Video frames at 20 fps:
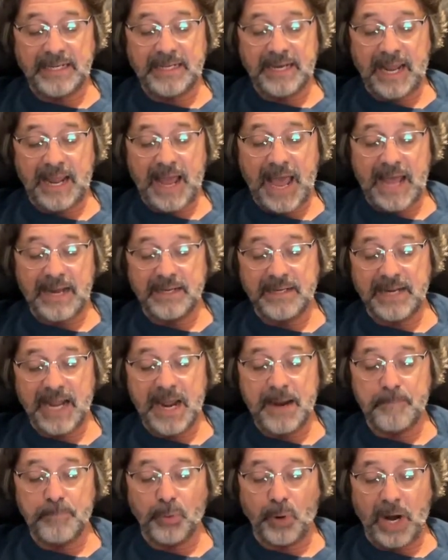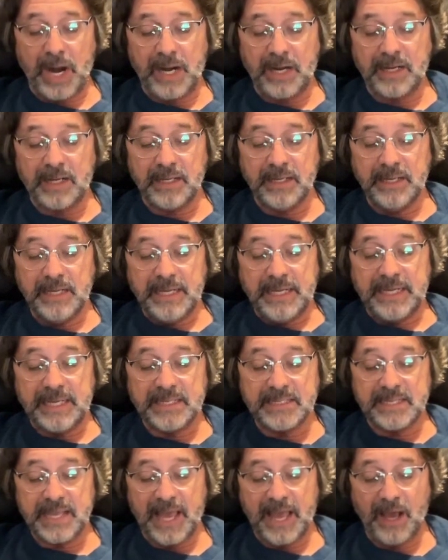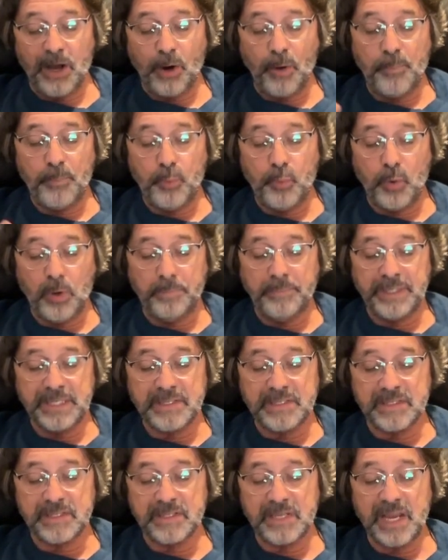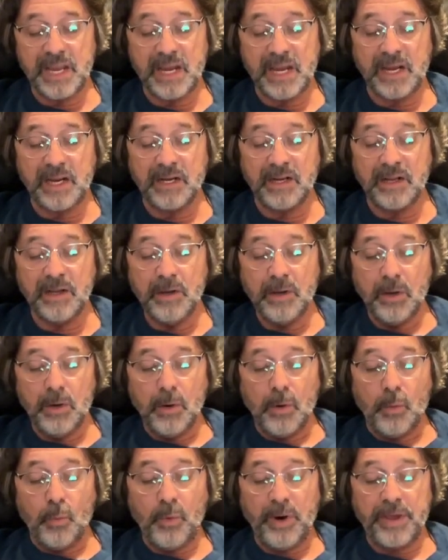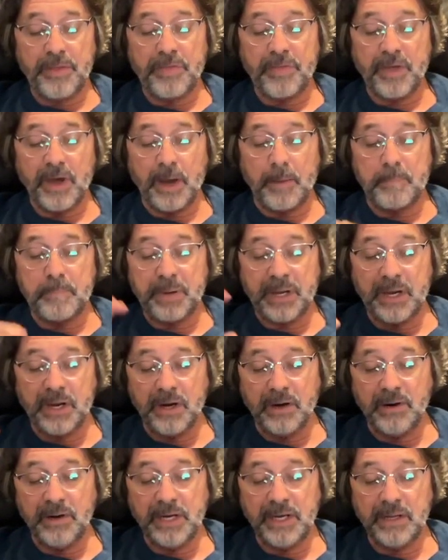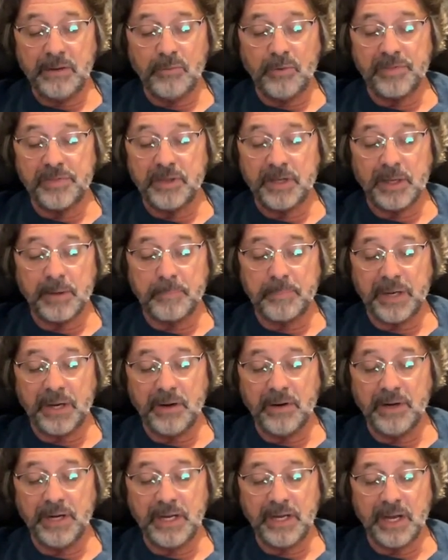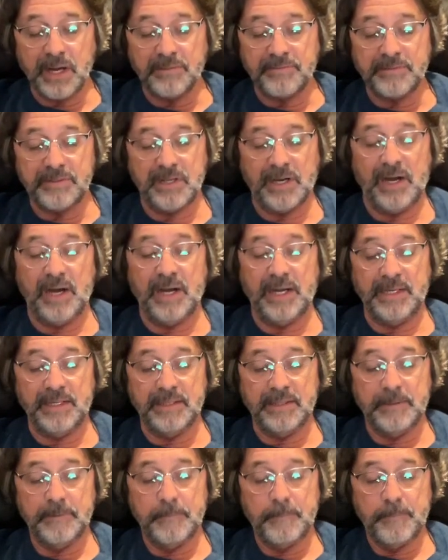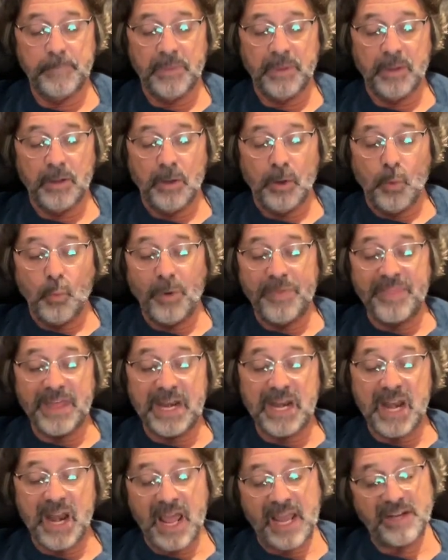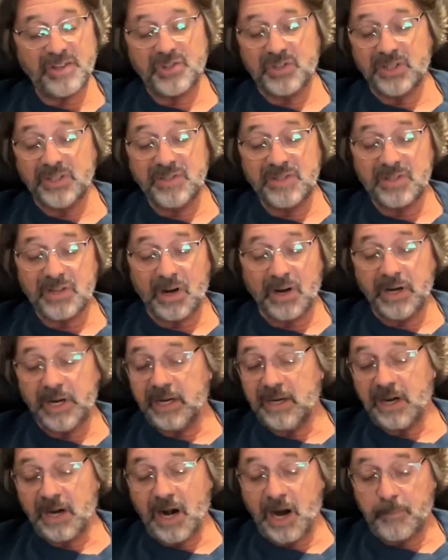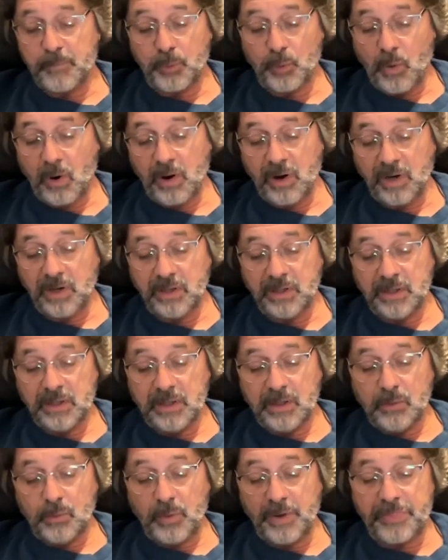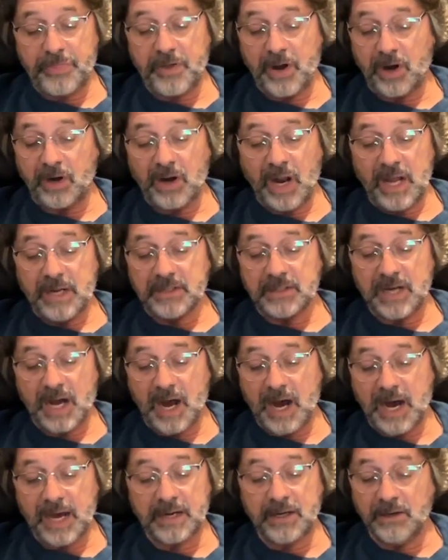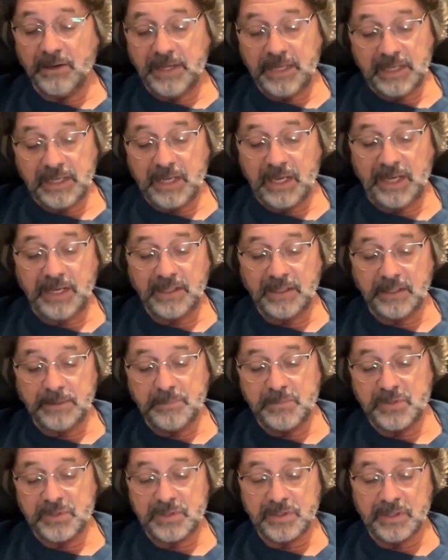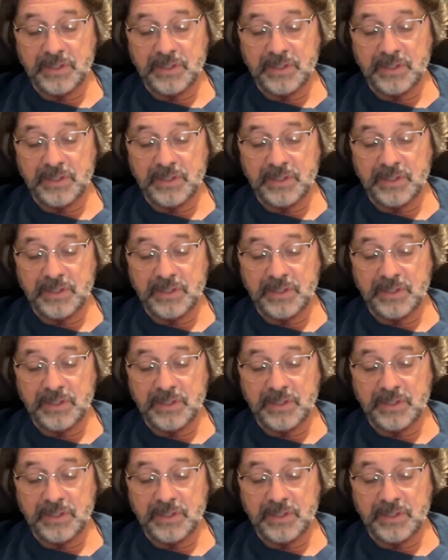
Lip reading: At daybreak, his help will be seen with the appearing of dawn. When the nations are in an uproar with their tottering kingdoms,